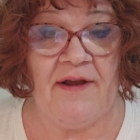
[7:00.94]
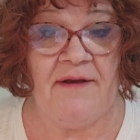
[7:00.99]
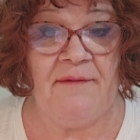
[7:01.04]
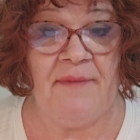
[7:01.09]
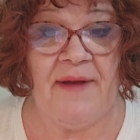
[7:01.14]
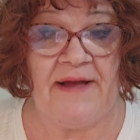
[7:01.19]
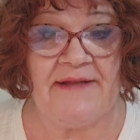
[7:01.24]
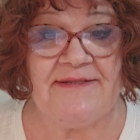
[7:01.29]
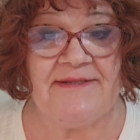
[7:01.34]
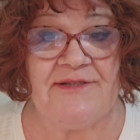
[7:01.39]
in a
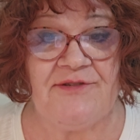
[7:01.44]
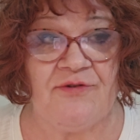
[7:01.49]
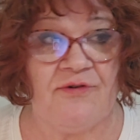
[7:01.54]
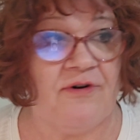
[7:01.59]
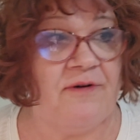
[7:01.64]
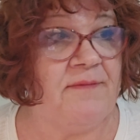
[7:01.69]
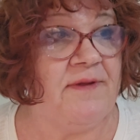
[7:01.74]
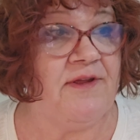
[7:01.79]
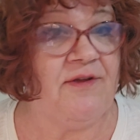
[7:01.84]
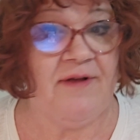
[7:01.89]
bad
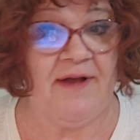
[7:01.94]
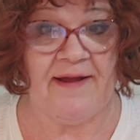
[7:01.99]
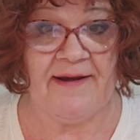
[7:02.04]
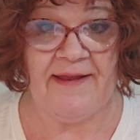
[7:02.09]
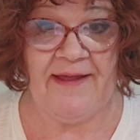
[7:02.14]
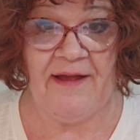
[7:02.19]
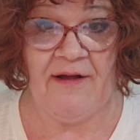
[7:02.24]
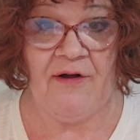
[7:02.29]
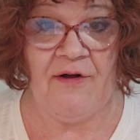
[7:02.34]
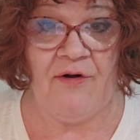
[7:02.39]
storm and you got to
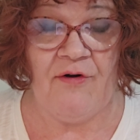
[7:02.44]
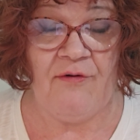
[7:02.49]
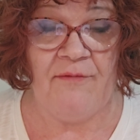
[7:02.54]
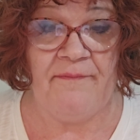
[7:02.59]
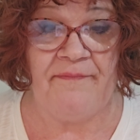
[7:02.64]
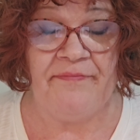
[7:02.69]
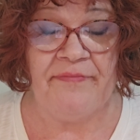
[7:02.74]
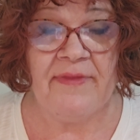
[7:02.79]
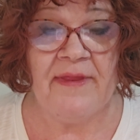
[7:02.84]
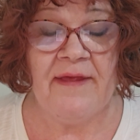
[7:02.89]
get home.
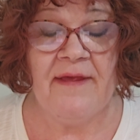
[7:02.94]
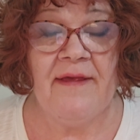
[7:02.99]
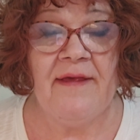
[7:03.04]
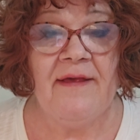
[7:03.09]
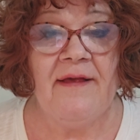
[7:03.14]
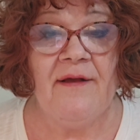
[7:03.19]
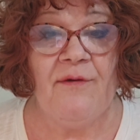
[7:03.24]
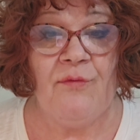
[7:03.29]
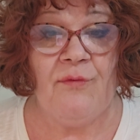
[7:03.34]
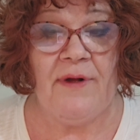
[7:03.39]

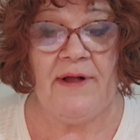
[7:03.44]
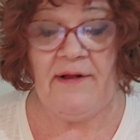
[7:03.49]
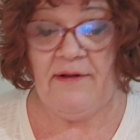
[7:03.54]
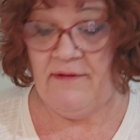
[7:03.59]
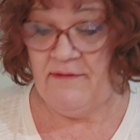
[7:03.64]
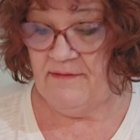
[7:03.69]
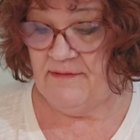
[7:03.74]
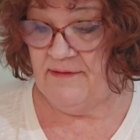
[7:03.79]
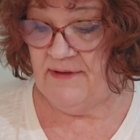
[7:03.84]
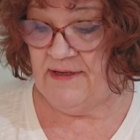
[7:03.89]

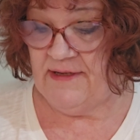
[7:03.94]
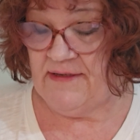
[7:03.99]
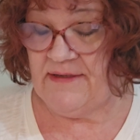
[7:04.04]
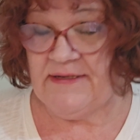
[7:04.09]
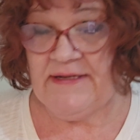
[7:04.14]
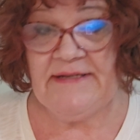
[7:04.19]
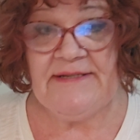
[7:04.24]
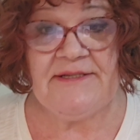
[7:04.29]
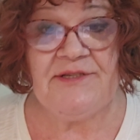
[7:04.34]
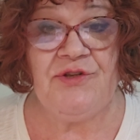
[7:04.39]
Well, at
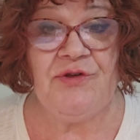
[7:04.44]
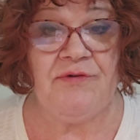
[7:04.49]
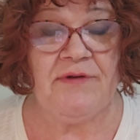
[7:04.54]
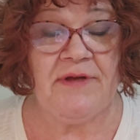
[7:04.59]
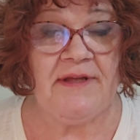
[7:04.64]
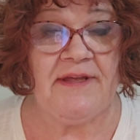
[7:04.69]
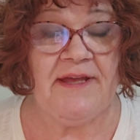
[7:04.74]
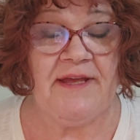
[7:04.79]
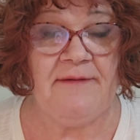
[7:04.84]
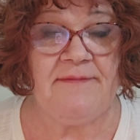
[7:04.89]
least you
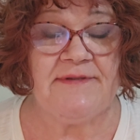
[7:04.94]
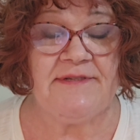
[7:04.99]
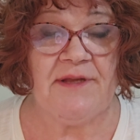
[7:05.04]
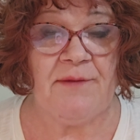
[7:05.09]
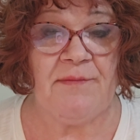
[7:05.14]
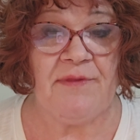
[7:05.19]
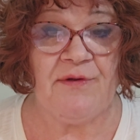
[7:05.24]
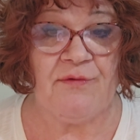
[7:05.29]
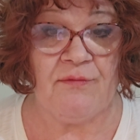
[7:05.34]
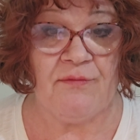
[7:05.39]
can keep some
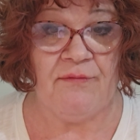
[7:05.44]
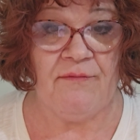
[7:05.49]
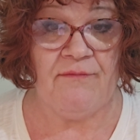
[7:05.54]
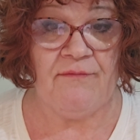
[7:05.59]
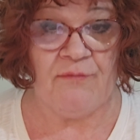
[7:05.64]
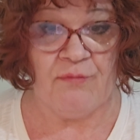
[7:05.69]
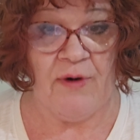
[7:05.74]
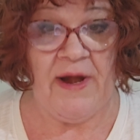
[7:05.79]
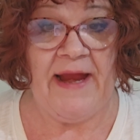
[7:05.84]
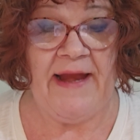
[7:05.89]
of the
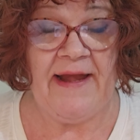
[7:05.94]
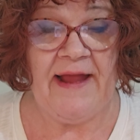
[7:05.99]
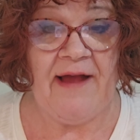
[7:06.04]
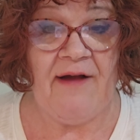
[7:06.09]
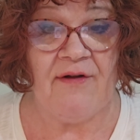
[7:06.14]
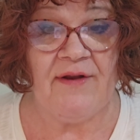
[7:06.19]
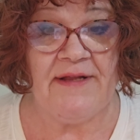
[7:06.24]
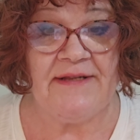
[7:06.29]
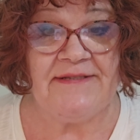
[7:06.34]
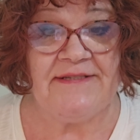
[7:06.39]
rain
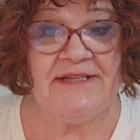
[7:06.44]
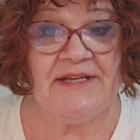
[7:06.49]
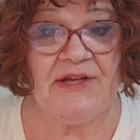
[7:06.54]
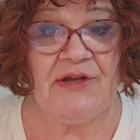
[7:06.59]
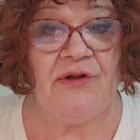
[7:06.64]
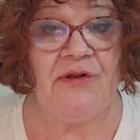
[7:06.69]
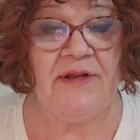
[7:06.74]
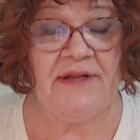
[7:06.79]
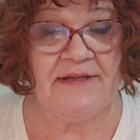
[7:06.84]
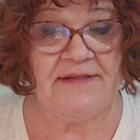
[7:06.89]
out
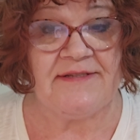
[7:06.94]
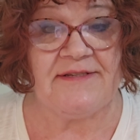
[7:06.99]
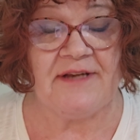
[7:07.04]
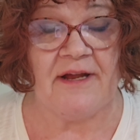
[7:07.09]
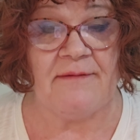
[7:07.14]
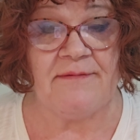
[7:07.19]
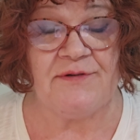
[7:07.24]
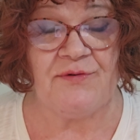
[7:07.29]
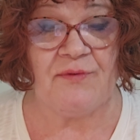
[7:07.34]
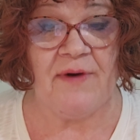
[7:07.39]
until it
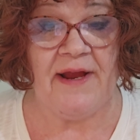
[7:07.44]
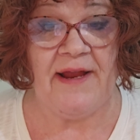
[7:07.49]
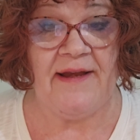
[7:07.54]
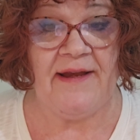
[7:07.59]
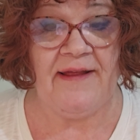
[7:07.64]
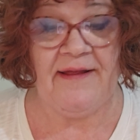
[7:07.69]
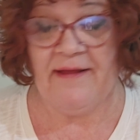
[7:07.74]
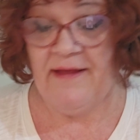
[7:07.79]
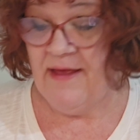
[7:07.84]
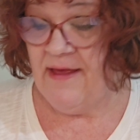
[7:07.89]
stops
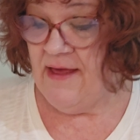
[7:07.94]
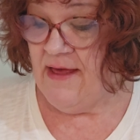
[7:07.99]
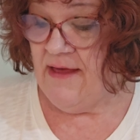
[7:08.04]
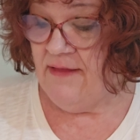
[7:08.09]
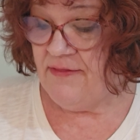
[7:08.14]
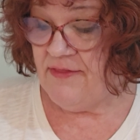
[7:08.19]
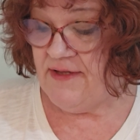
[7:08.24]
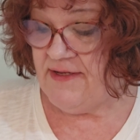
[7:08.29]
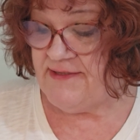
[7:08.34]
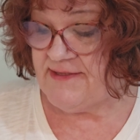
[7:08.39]
raining.
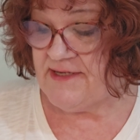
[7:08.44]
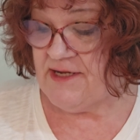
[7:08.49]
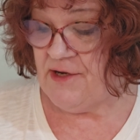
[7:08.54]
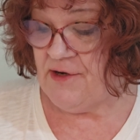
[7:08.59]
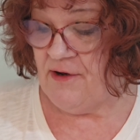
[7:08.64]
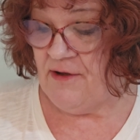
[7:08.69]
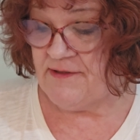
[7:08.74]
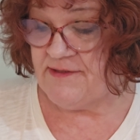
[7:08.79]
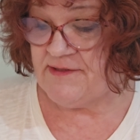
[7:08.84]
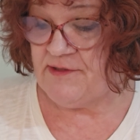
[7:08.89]
These can
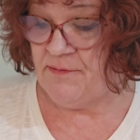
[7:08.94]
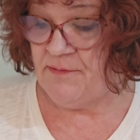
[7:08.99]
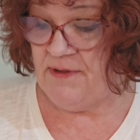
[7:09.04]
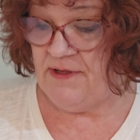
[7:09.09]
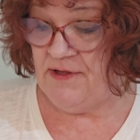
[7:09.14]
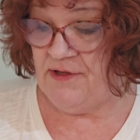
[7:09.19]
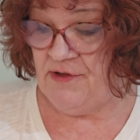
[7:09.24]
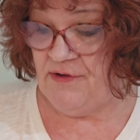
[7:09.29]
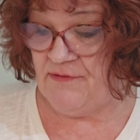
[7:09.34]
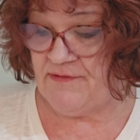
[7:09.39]
also be
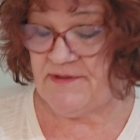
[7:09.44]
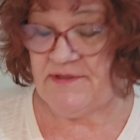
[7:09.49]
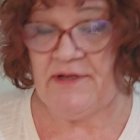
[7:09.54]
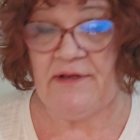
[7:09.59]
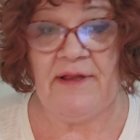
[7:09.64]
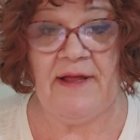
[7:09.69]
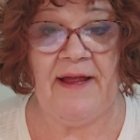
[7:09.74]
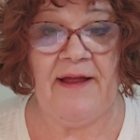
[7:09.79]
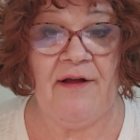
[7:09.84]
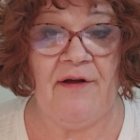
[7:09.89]
used to
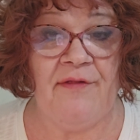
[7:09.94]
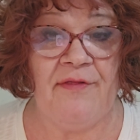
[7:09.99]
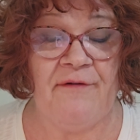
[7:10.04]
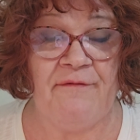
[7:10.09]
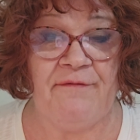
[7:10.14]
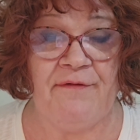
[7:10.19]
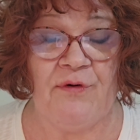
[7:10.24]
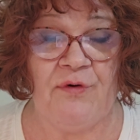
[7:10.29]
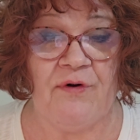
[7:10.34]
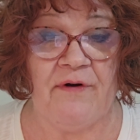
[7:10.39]
lay on the
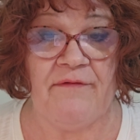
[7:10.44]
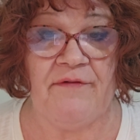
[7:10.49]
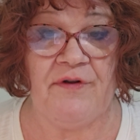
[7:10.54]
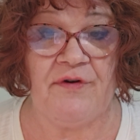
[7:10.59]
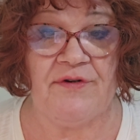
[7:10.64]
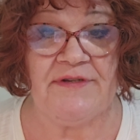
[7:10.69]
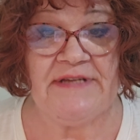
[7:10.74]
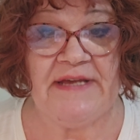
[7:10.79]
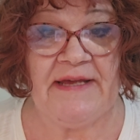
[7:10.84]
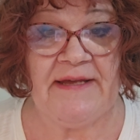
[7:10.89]
floor of your
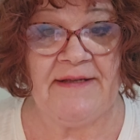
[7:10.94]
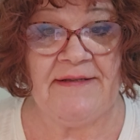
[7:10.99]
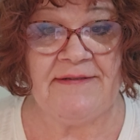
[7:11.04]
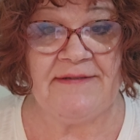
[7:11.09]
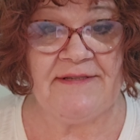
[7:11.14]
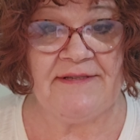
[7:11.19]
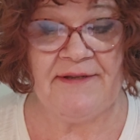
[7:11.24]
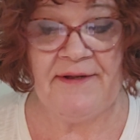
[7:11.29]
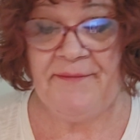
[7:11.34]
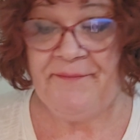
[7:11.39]

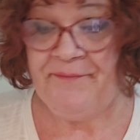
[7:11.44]
tent,